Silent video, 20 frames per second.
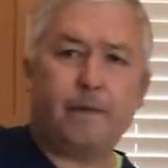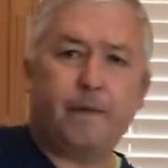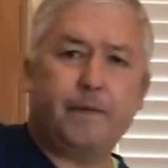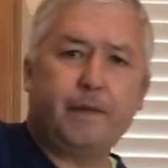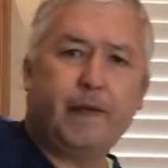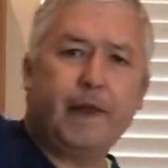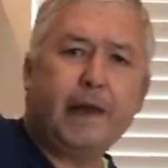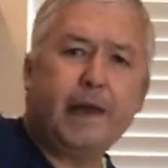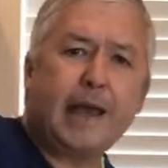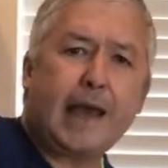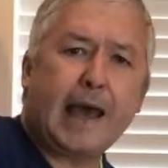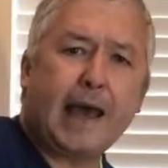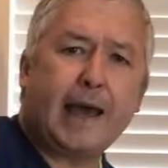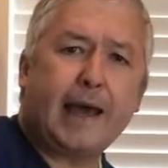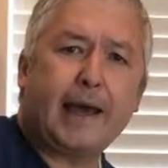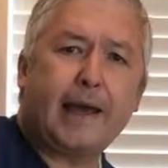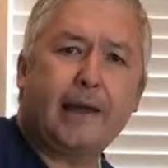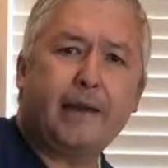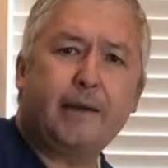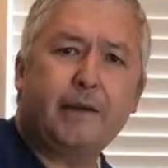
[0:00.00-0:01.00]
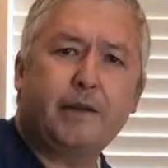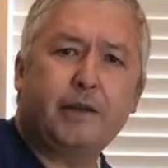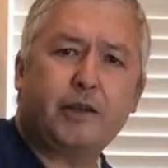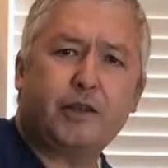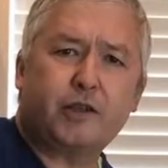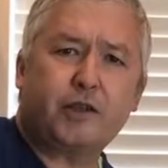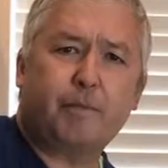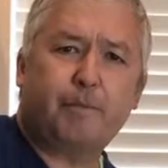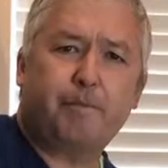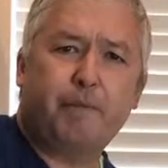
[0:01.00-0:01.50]
Then I add
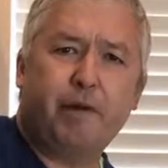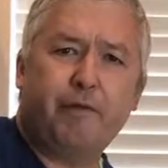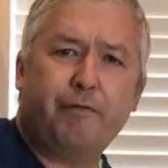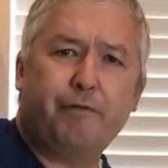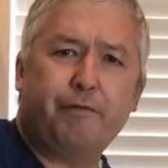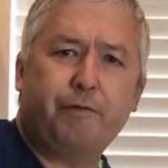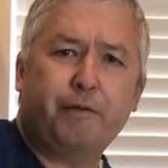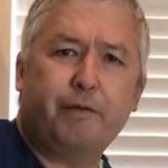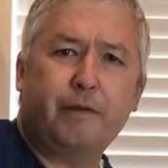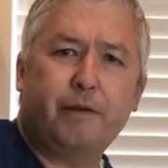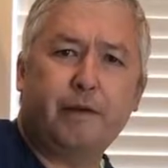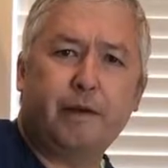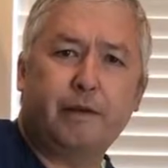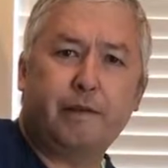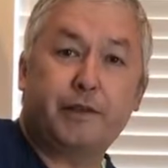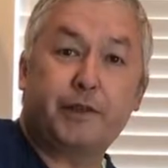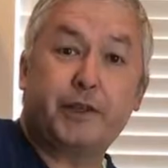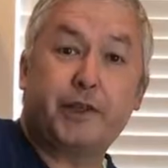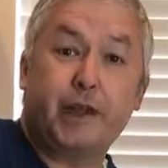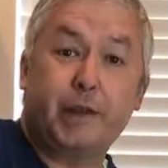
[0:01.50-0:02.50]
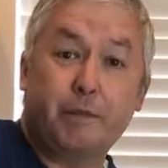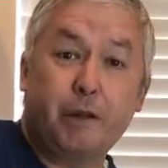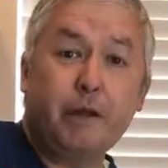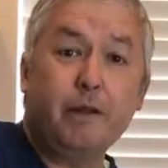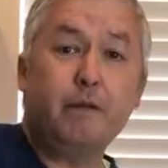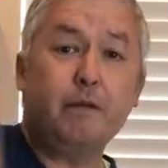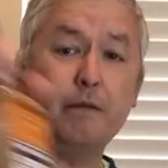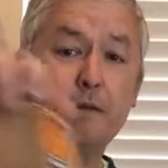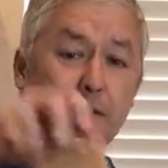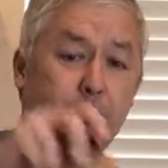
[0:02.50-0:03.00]
just a piff of
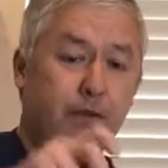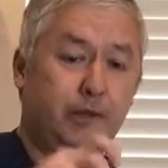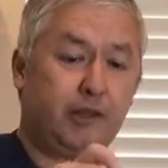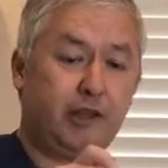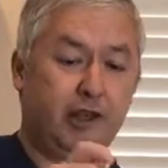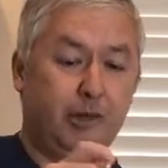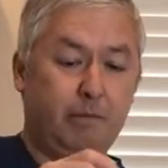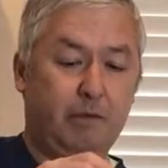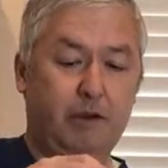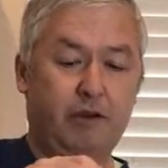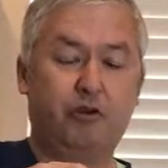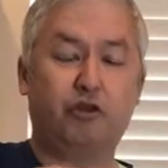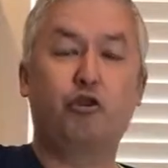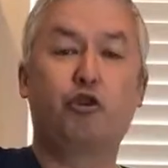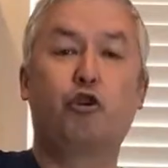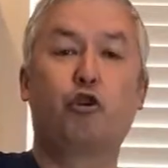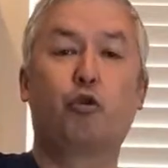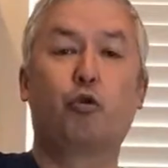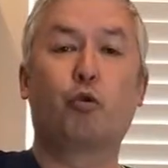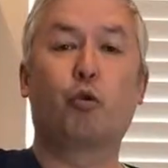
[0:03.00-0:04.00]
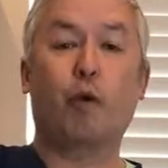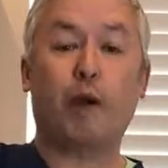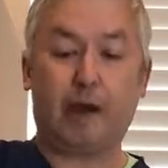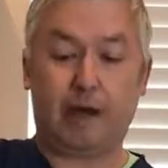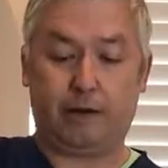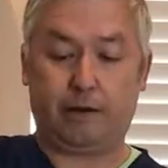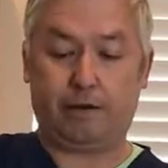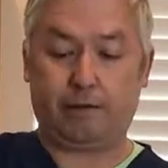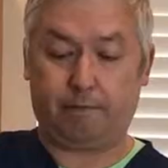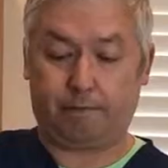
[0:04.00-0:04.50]
cinnamon. Cinnamon is
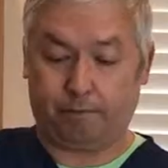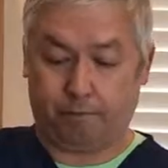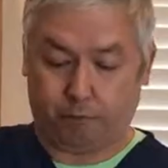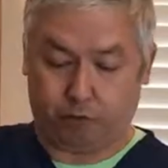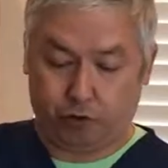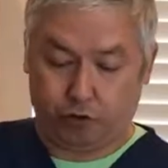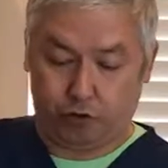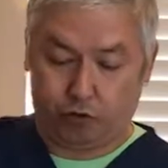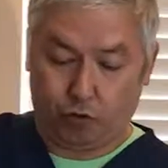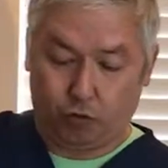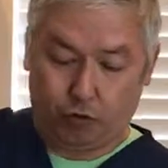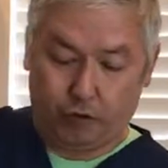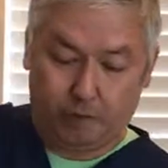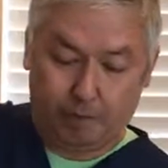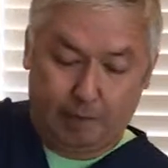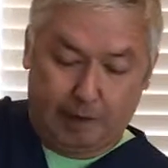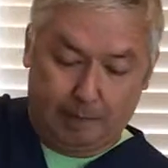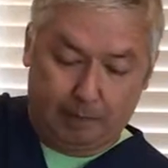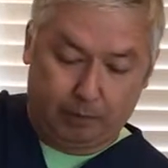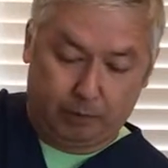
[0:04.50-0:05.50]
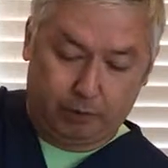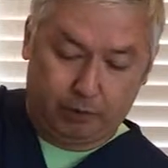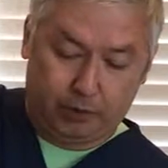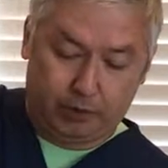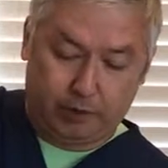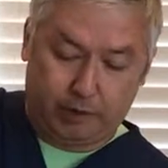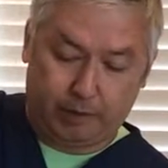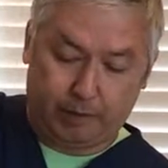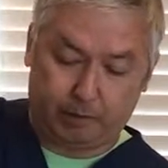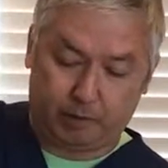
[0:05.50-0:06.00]
great for controlling people's,
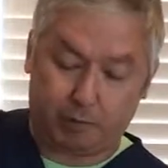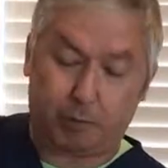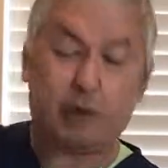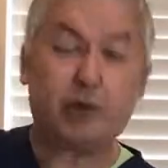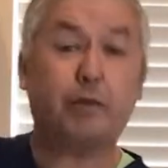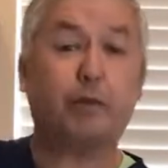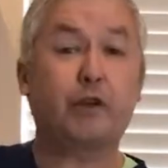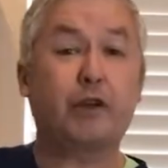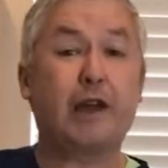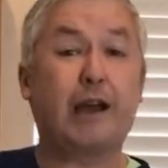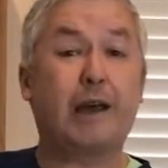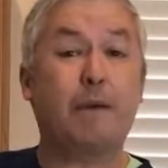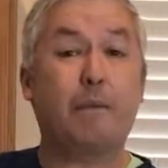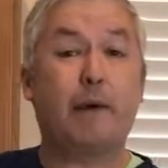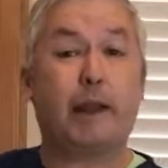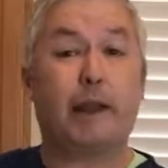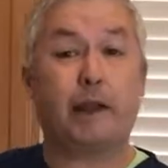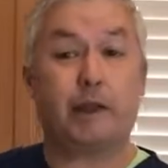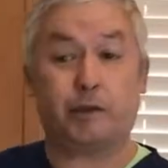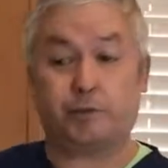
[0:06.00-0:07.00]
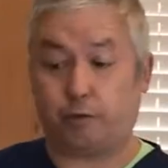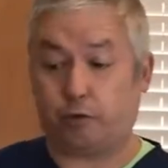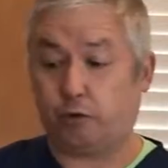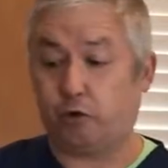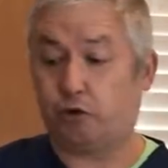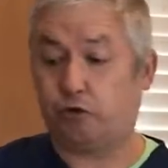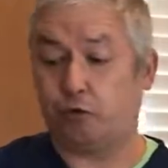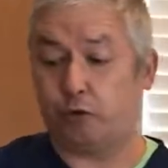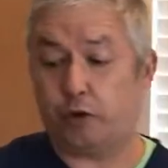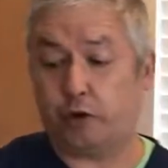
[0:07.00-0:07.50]
especially for diabetics, for
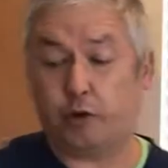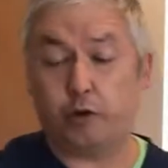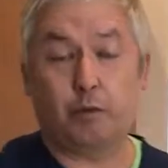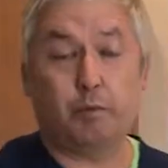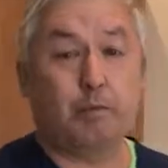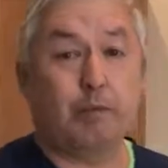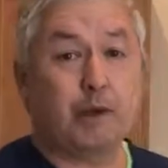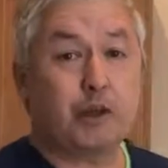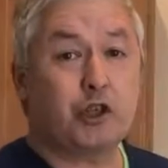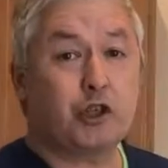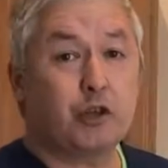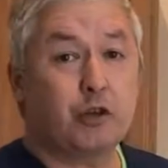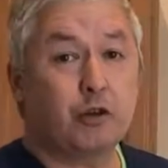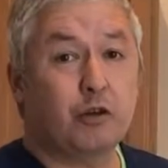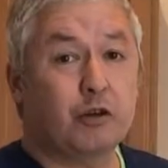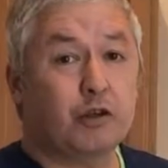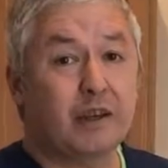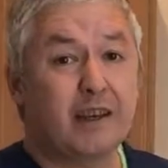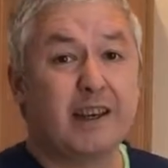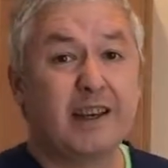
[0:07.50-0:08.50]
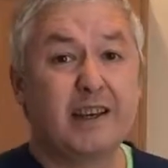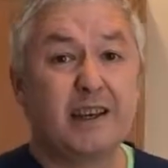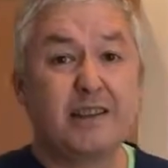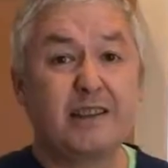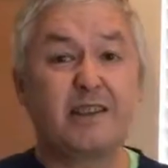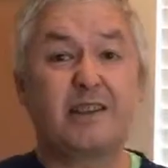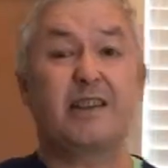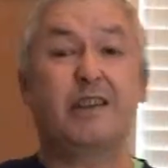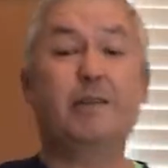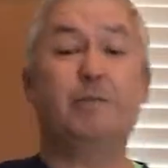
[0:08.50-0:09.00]
controlling their blood sugars.
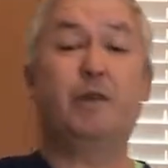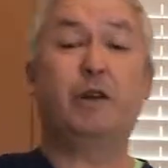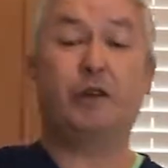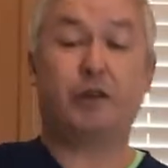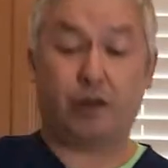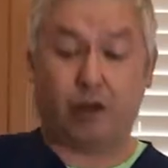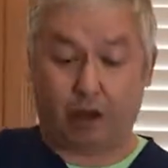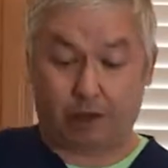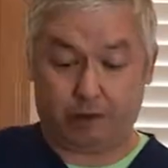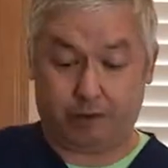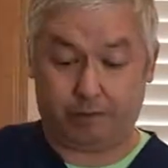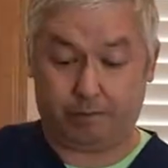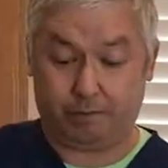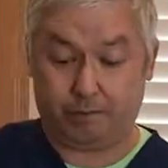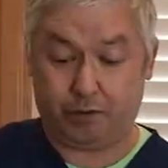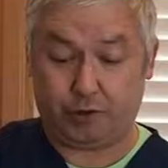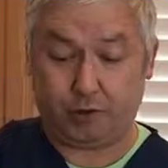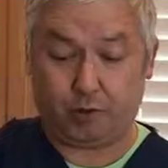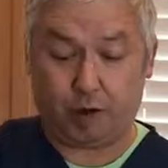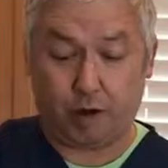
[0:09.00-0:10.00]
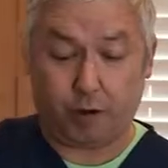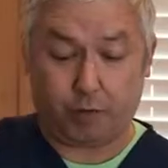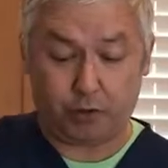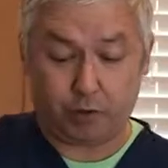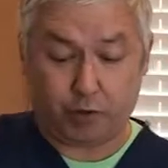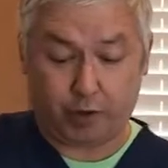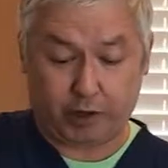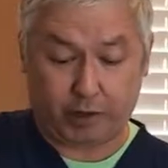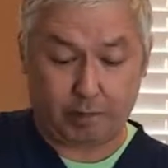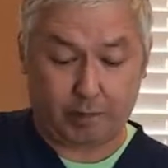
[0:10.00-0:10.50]
Cinnamon is awesome. So I always
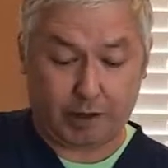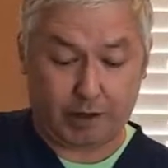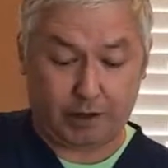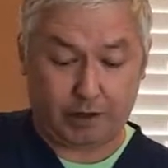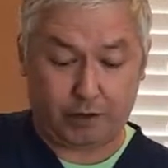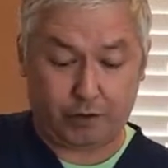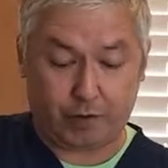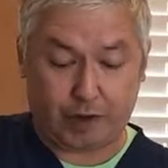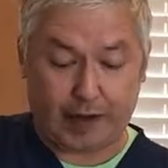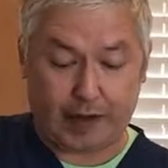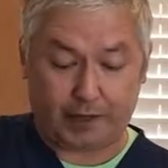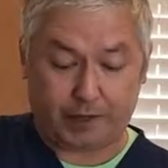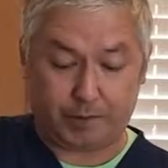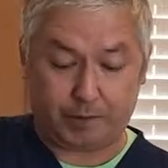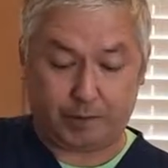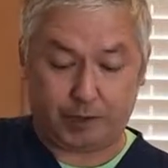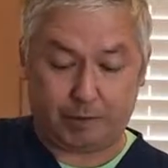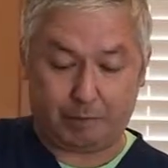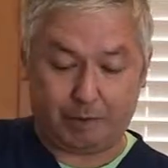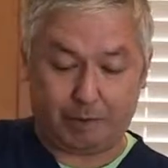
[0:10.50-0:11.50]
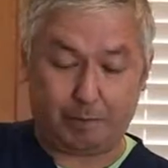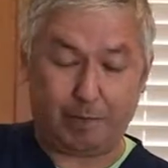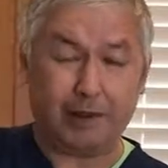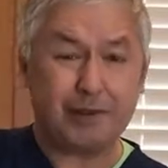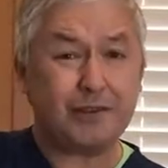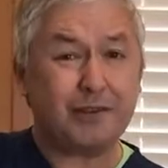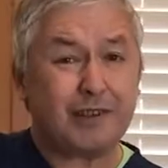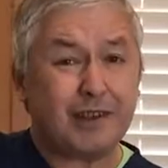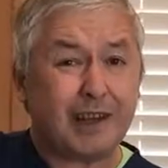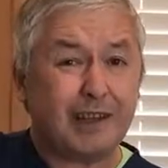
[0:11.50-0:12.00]
recommend that you add some cinnamon.
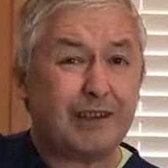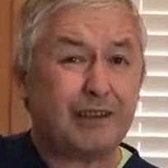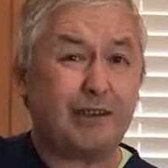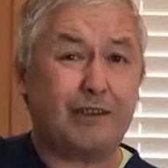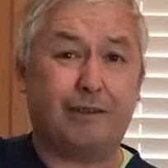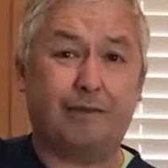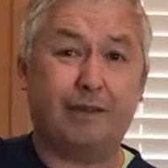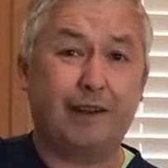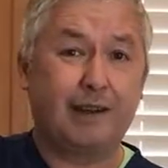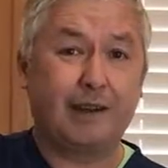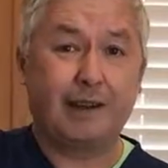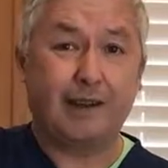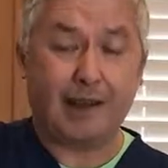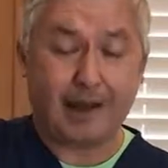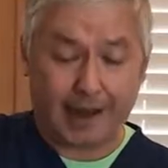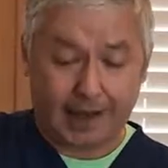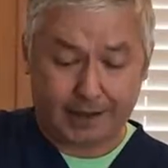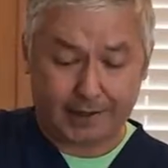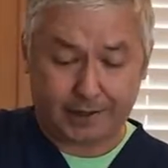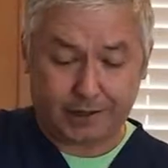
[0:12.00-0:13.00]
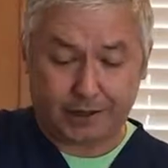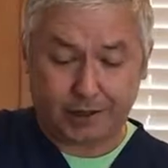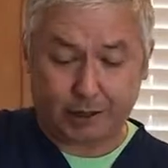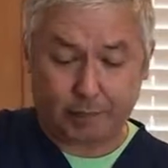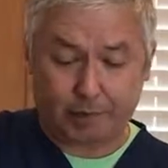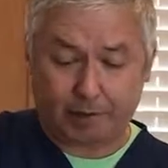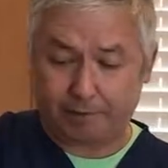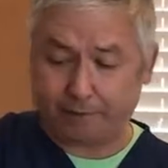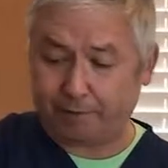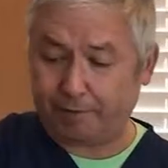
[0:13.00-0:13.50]
Plus it tastes good. Adds a little
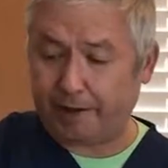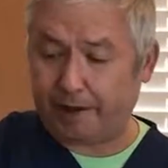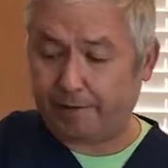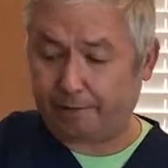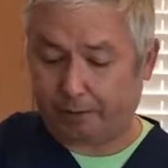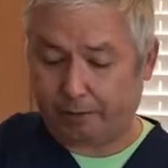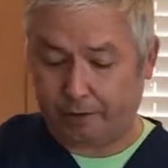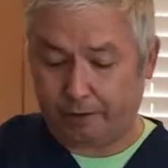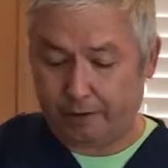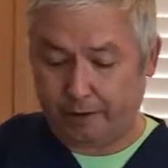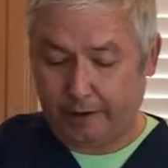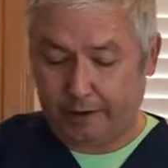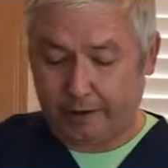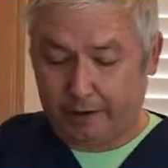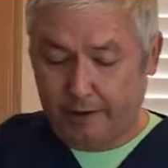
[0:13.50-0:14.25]
bit of flavor.